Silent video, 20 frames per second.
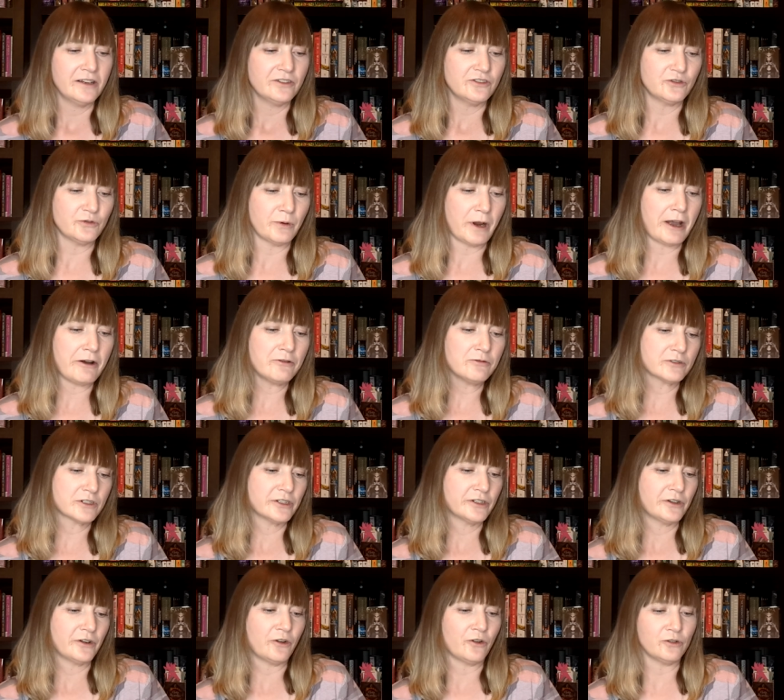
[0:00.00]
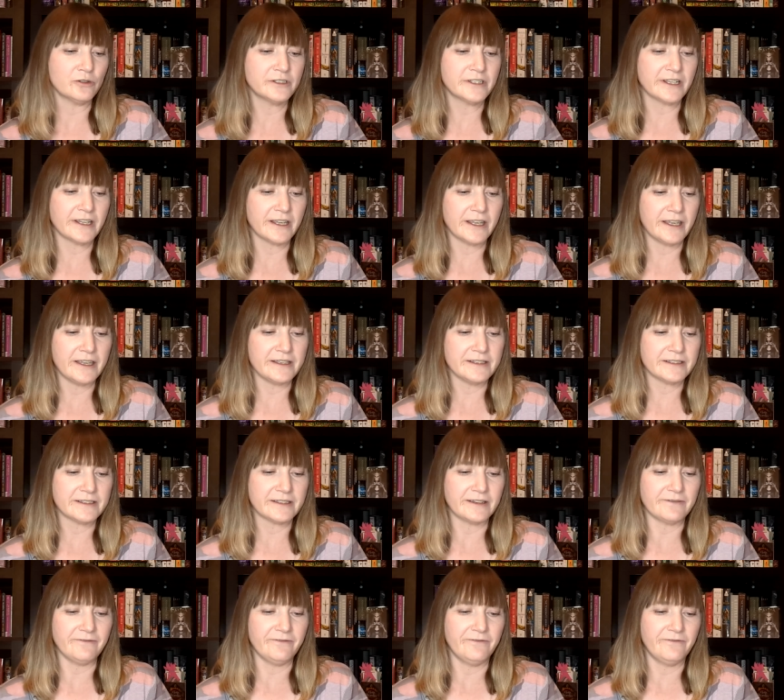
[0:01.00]
Drought holds the east
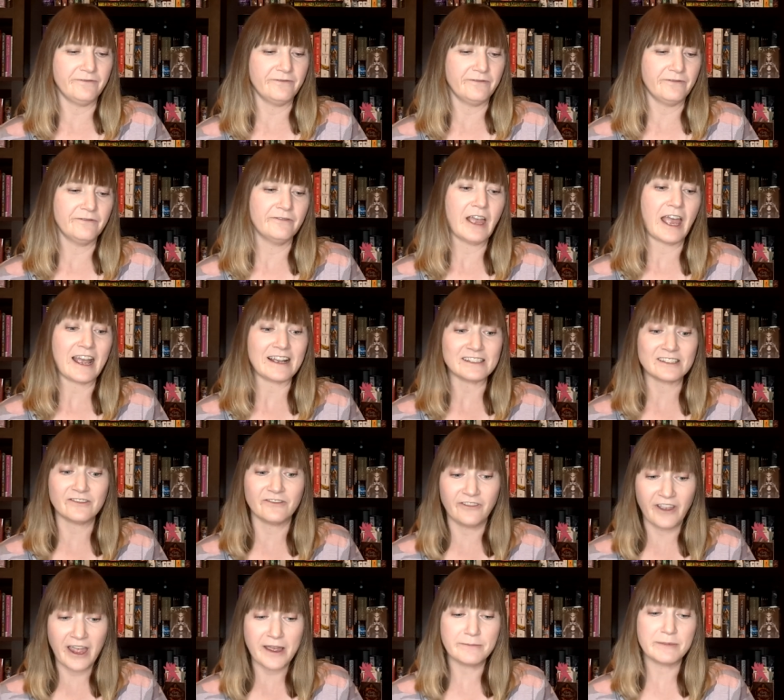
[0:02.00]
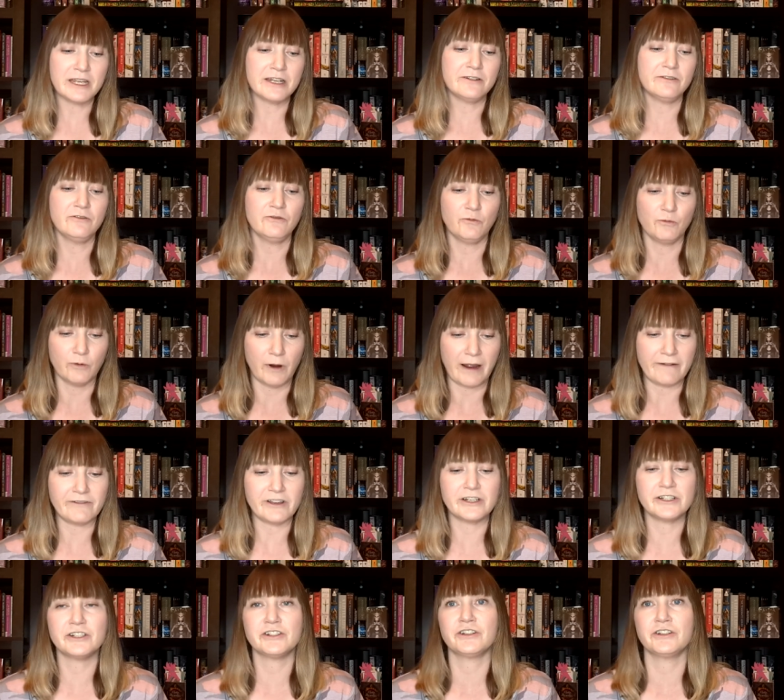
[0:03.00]
and as famine
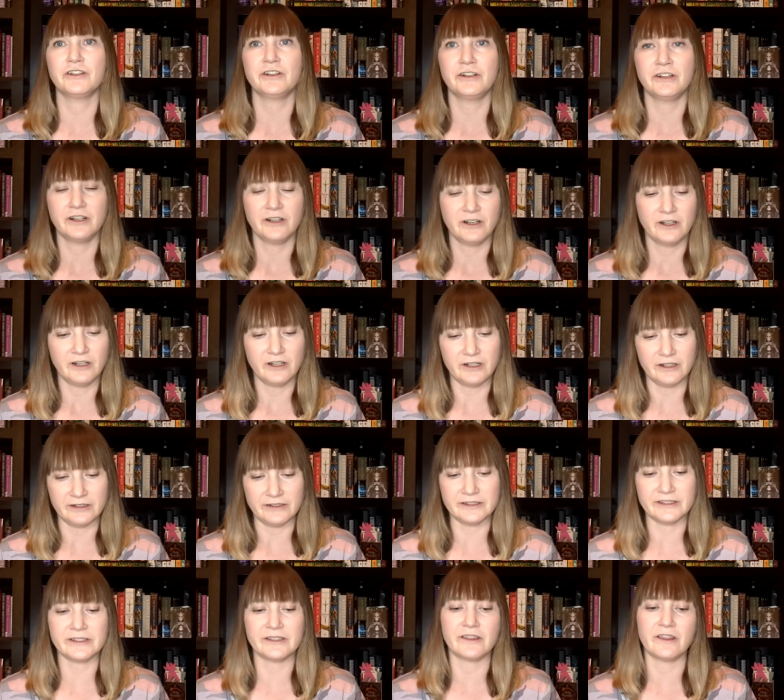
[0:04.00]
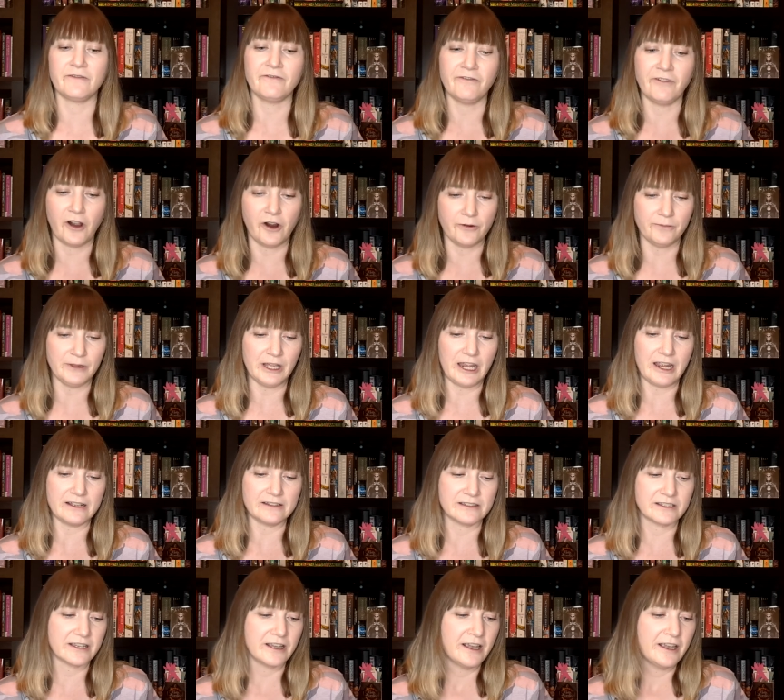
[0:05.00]
ravages the
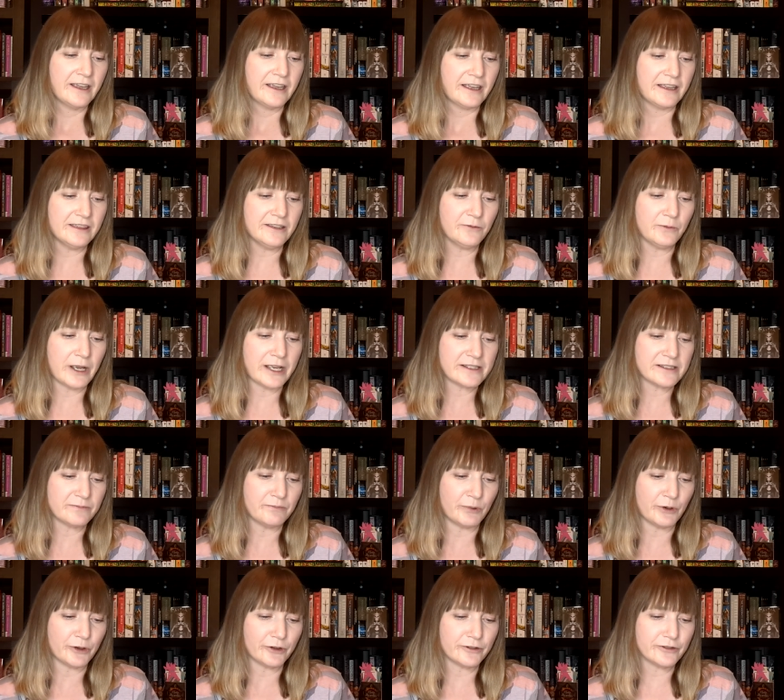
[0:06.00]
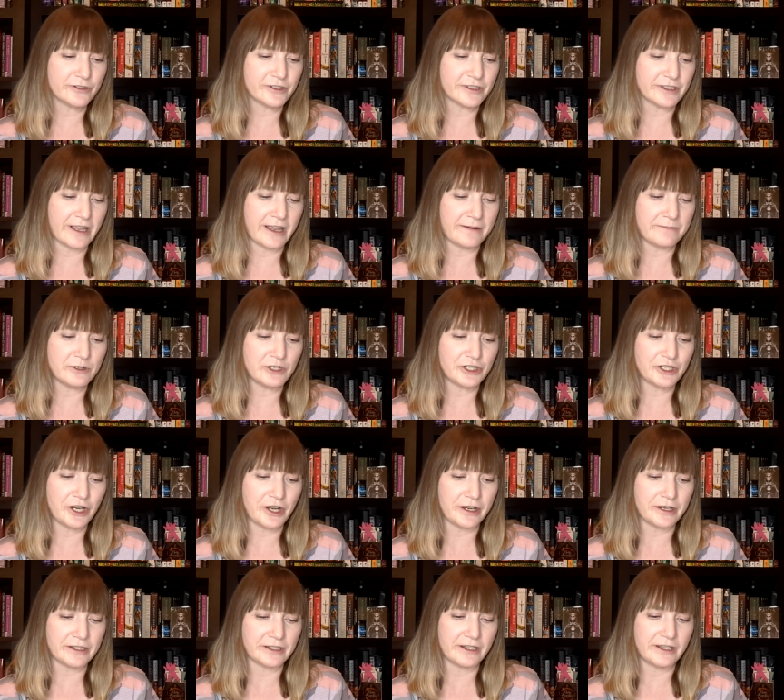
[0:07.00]
farmlands. In the west, borders slam
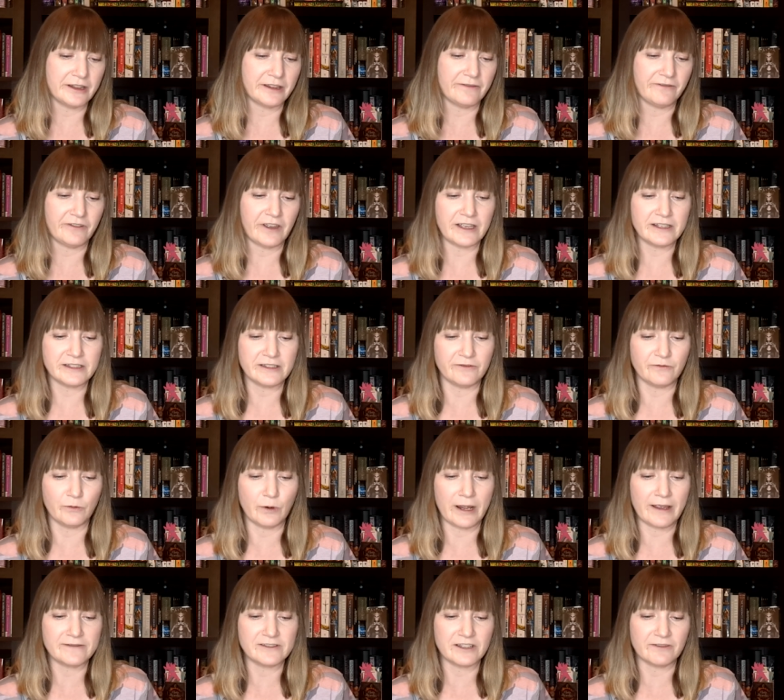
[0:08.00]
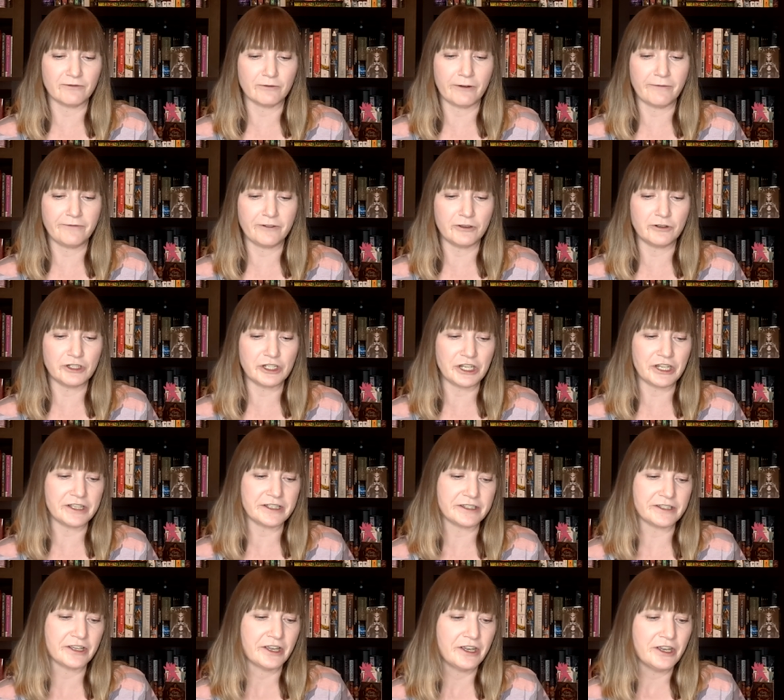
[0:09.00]
shut in the face of waves of
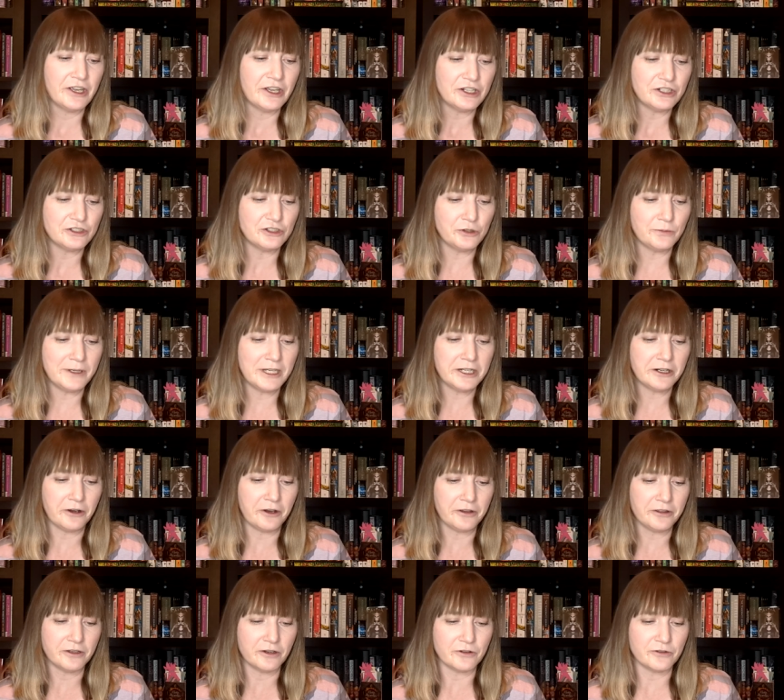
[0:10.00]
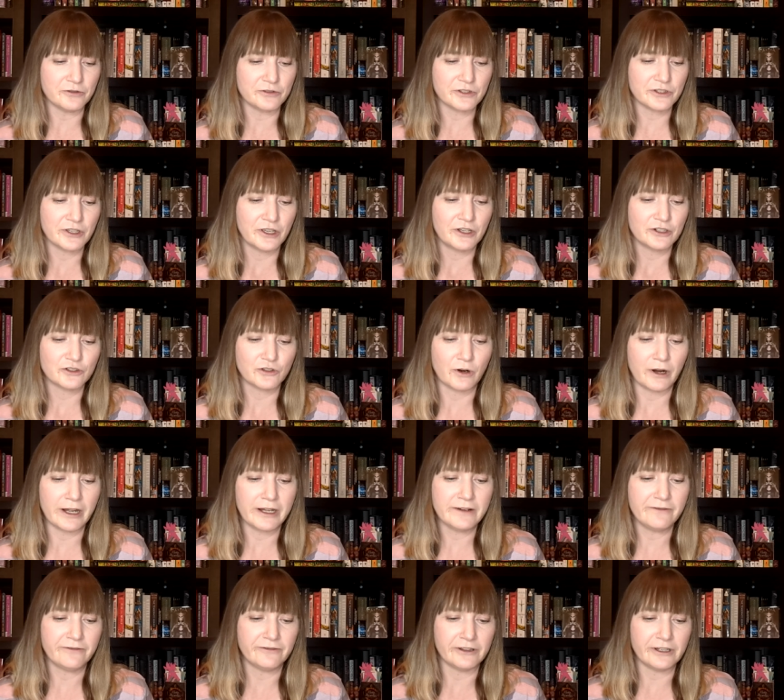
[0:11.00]
refugees, dooming all those trying
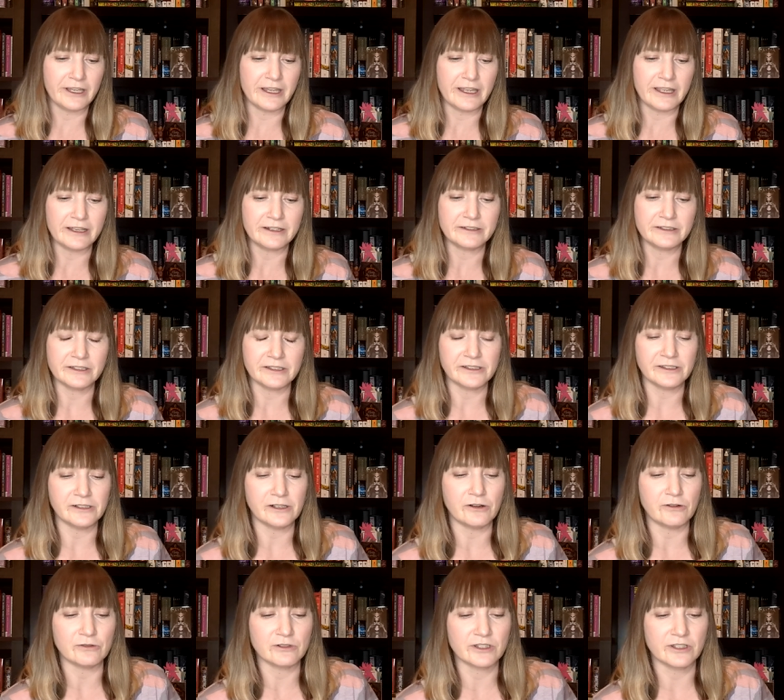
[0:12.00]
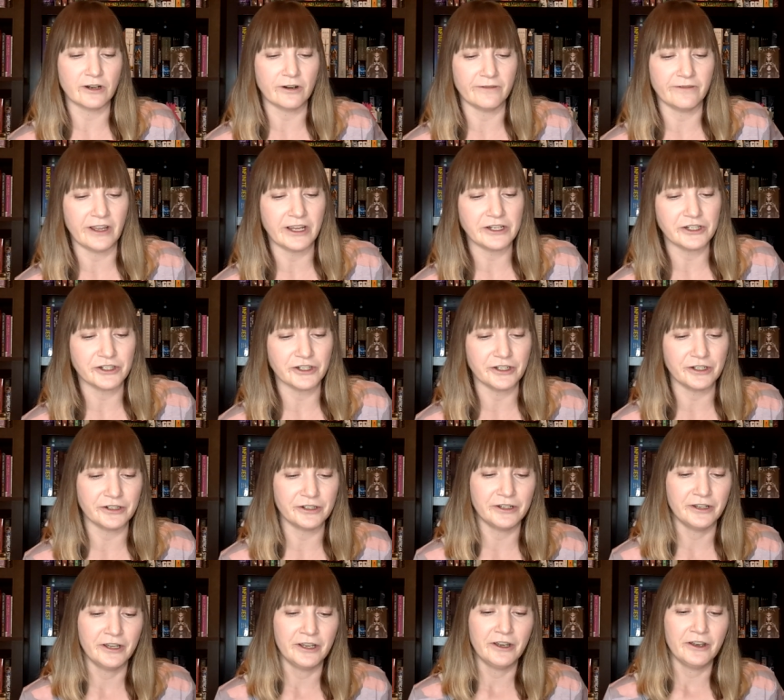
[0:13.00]
to flee to slow starvation